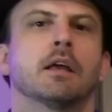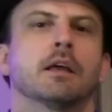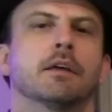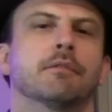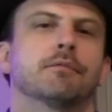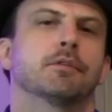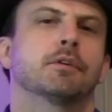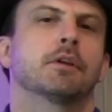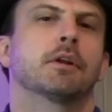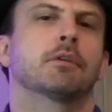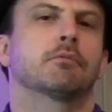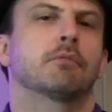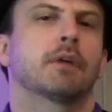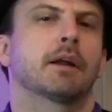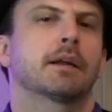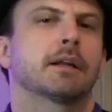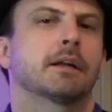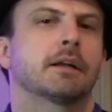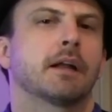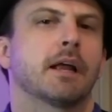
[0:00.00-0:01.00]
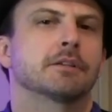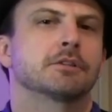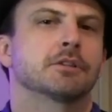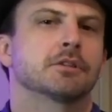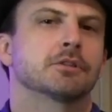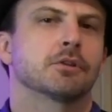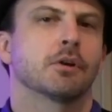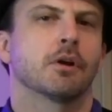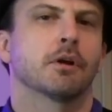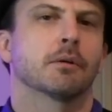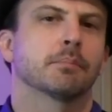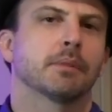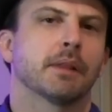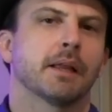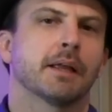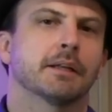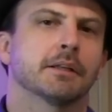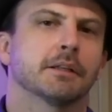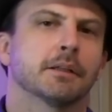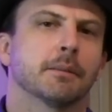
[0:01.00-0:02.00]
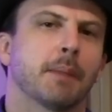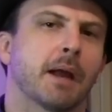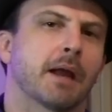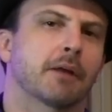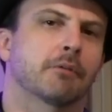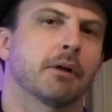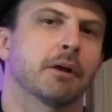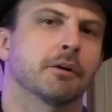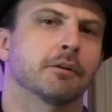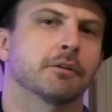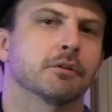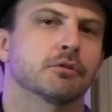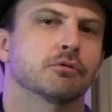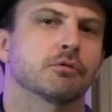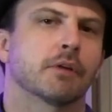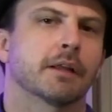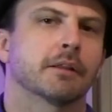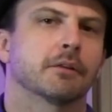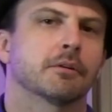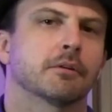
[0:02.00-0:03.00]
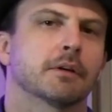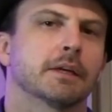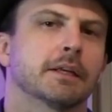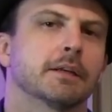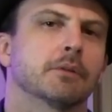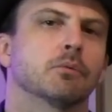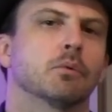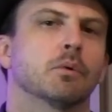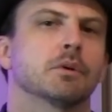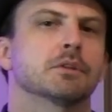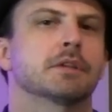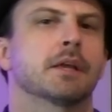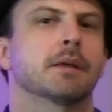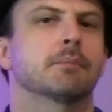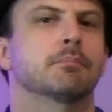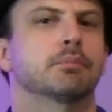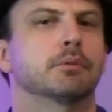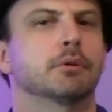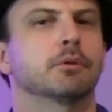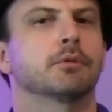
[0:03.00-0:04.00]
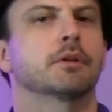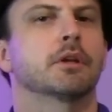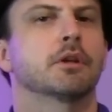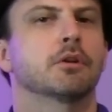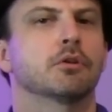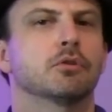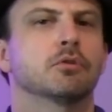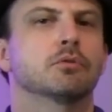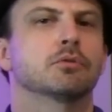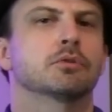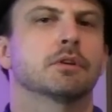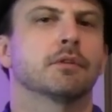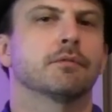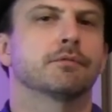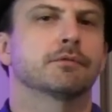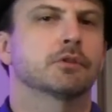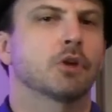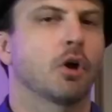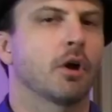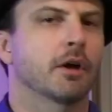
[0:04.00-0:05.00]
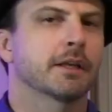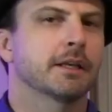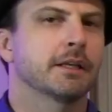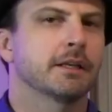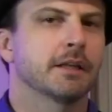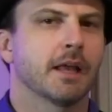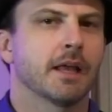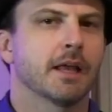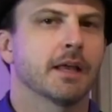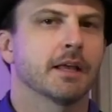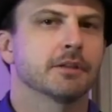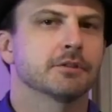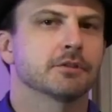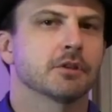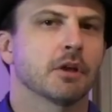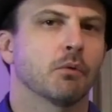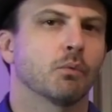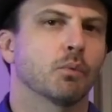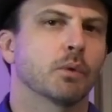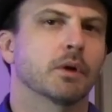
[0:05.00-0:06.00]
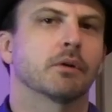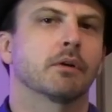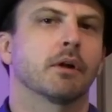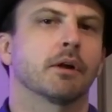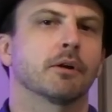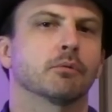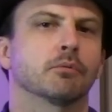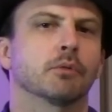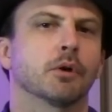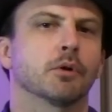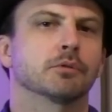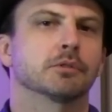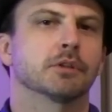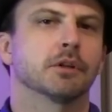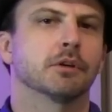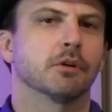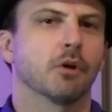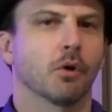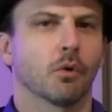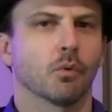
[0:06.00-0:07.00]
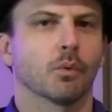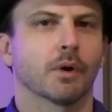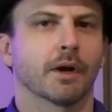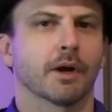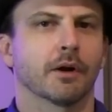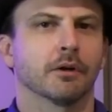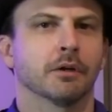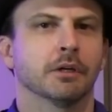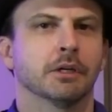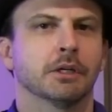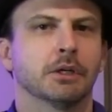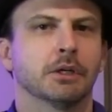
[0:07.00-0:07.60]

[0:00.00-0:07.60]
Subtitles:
If you didn't recognize the song playing in the background of the trailer, it was a brilliant use of Talking Heads' We're on a Road to Nowhere.